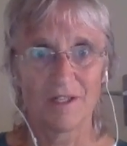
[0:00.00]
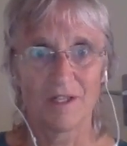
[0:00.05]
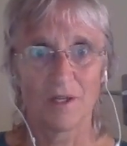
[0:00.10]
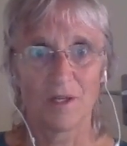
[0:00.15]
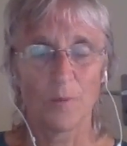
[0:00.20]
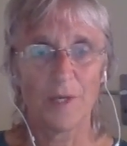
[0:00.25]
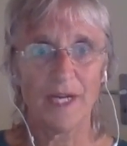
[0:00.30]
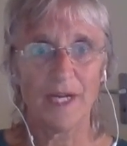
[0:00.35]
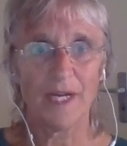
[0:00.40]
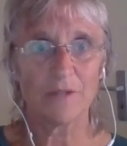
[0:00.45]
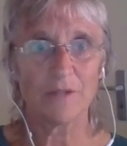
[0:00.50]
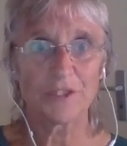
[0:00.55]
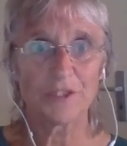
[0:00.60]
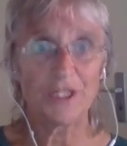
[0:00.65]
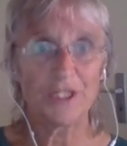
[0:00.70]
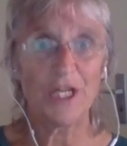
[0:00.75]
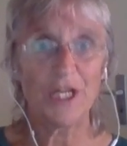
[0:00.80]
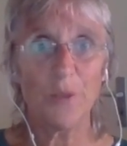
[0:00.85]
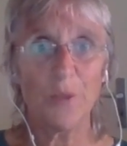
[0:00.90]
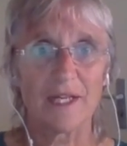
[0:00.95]
without
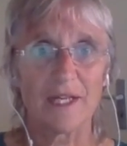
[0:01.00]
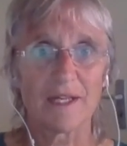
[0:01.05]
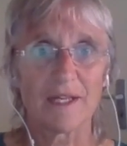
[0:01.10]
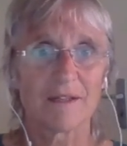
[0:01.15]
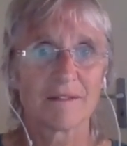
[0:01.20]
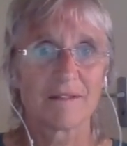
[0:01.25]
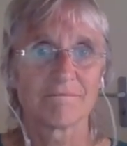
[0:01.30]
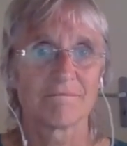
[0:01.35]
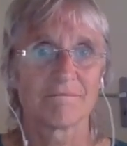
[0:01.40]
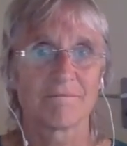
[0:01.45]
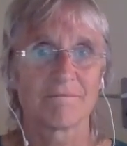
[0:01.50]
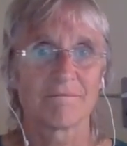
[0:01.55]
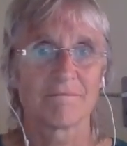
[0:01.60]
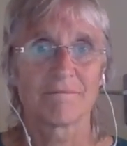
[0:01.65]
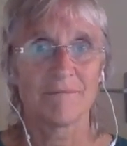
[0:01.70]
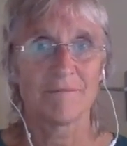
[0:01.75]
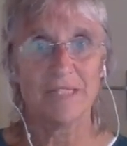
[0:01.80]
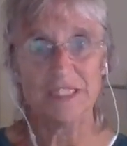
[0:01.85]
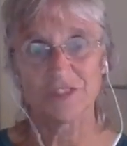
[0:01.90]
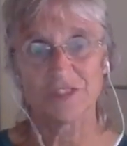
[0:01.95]
knowing?
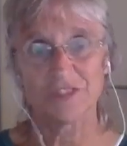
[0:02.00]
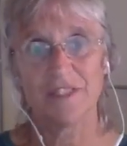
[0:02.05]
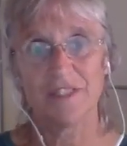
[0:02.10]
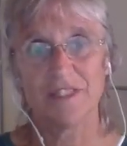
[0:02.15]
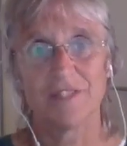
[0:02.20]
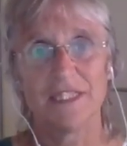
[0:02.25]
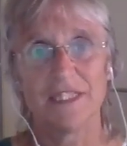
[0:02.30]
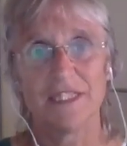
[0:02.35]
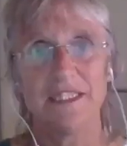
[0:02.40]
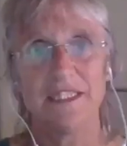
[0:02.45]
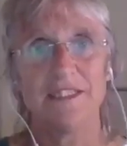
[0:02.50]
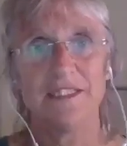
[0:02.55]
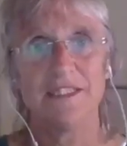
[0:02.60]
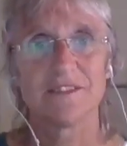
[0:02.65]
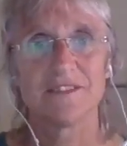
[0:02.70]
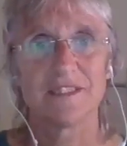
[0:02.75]
That's very easy.